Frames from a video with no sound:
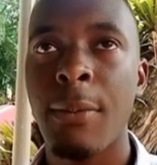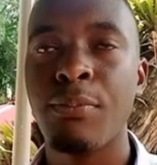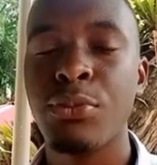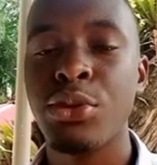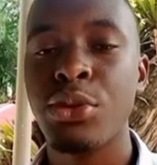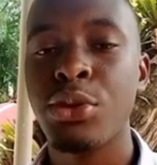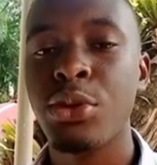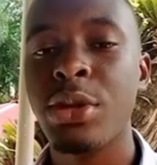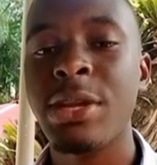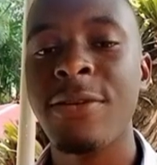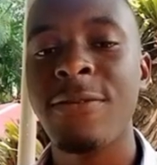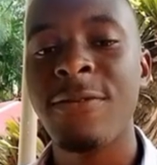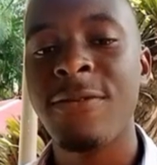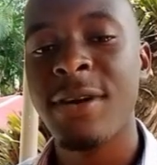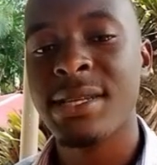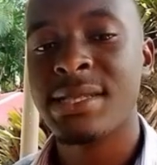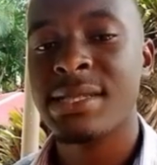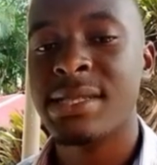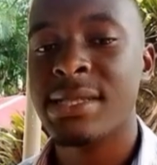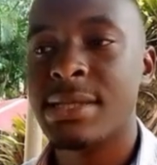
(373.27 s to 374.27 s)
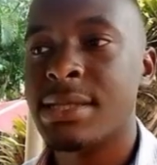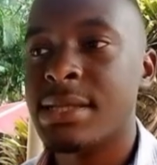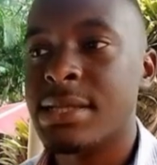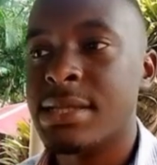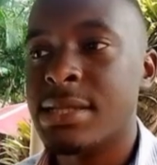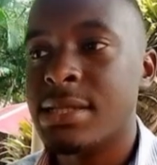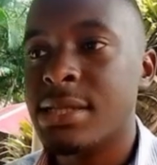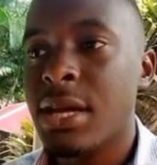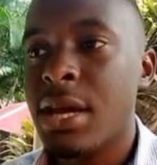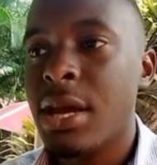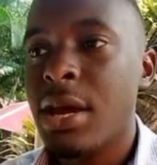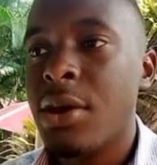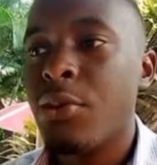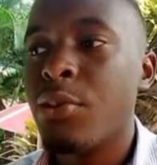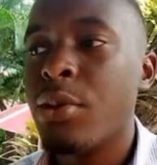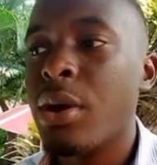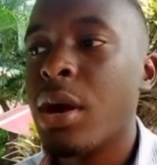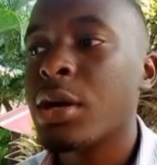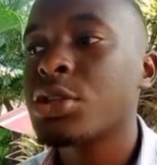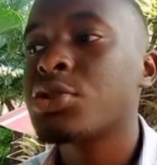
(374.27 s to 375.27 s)
universities,
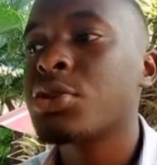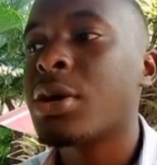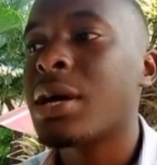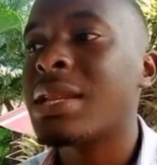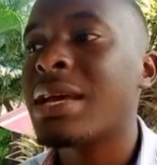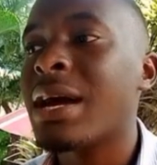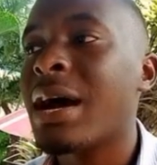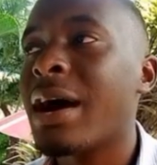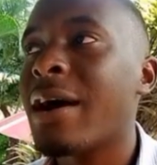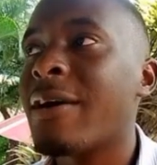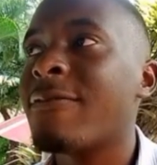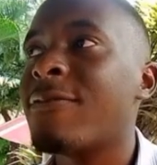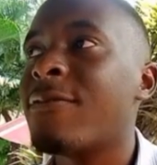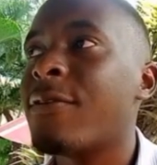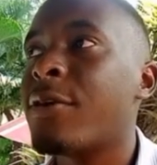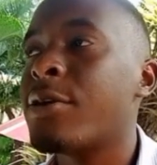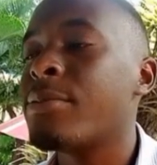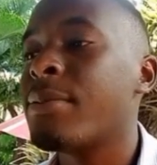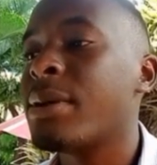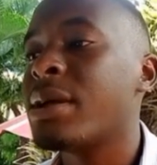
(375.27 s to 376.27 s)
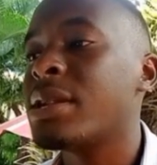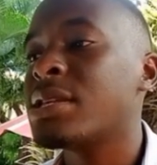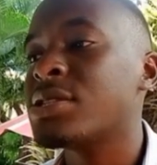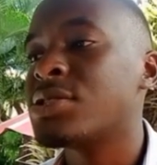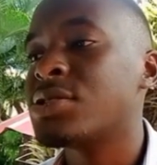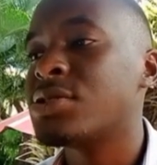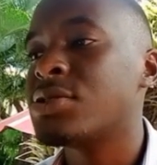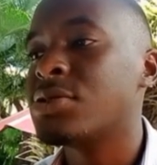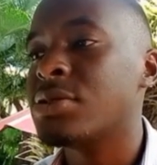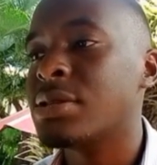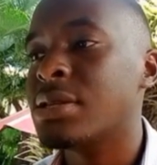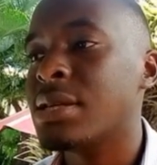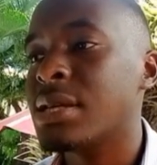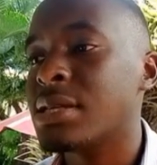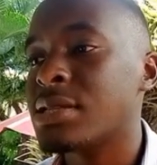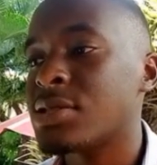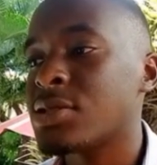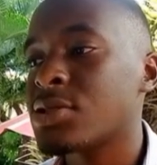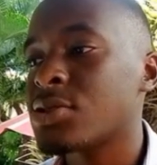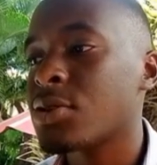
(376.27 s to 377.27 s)
we actually have very many
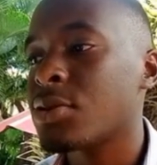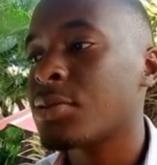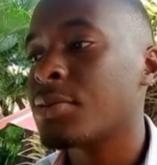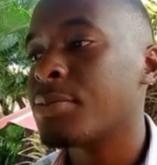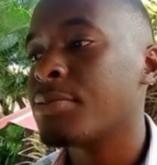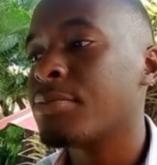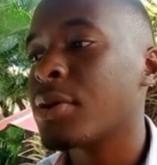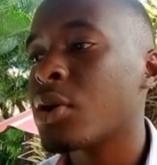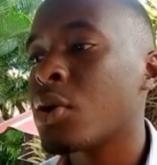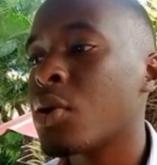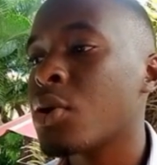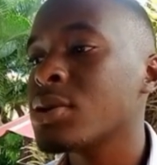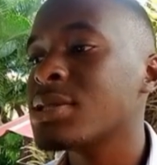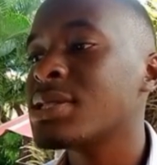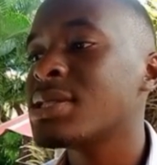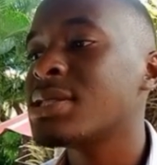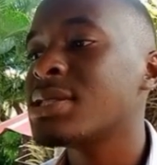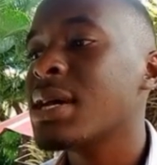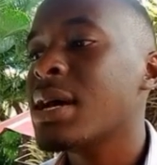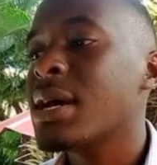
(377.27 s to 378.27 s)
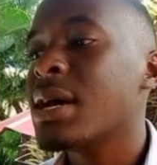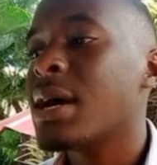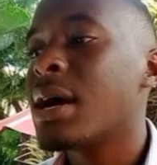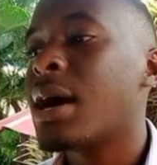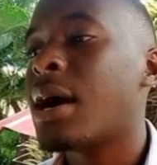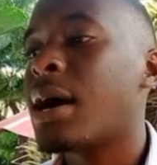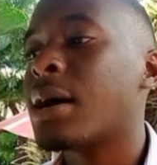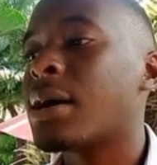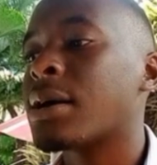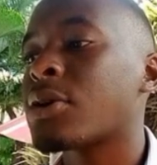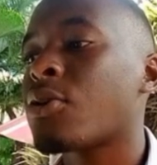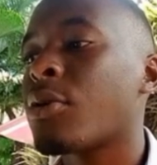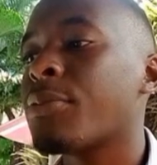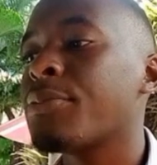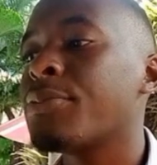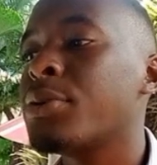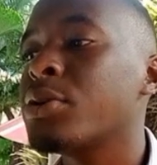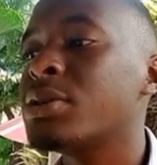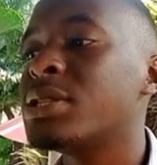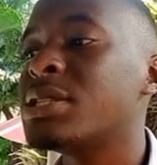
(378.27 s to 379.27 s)
students. So because
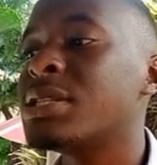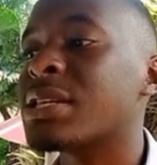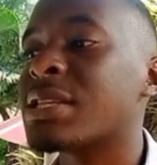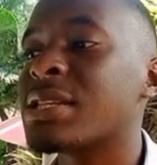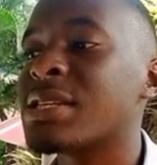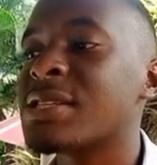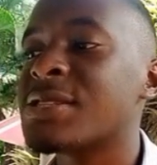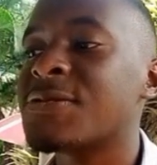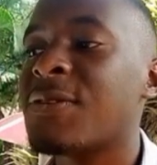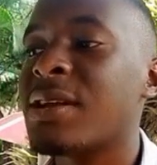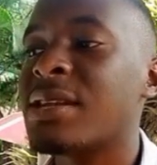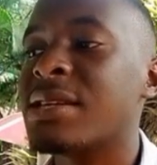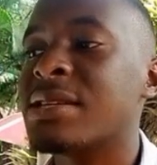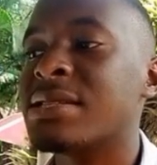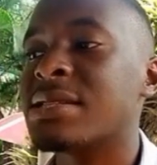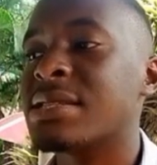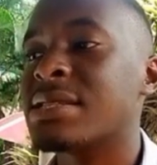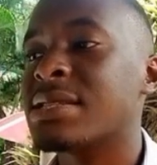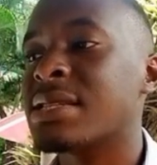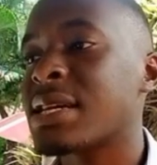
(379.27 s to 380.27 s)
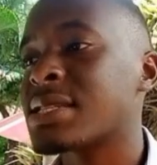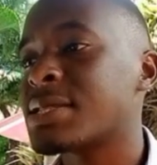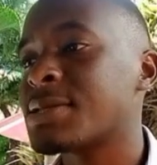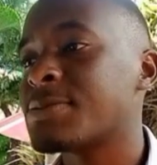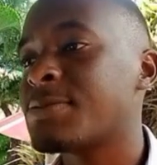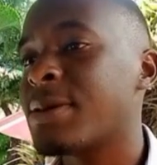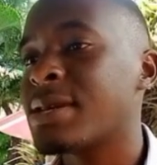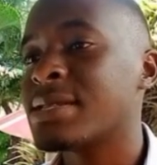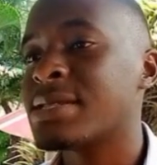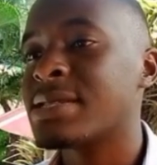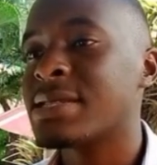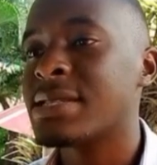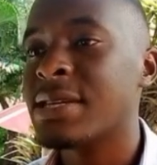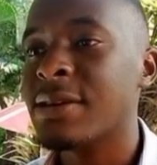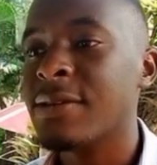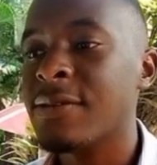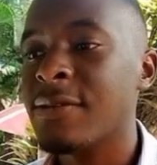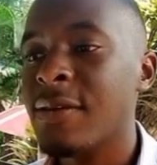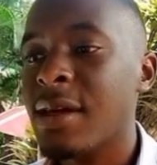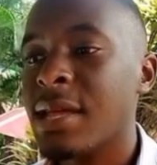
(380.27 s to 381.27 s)
computing these values is
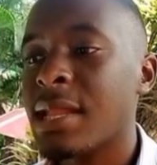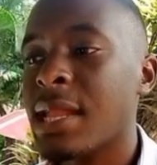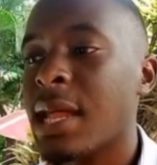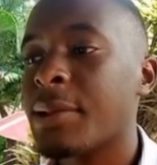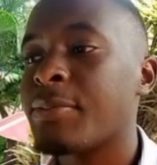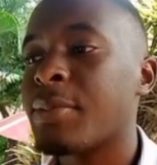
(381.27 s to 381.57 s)
expensive, that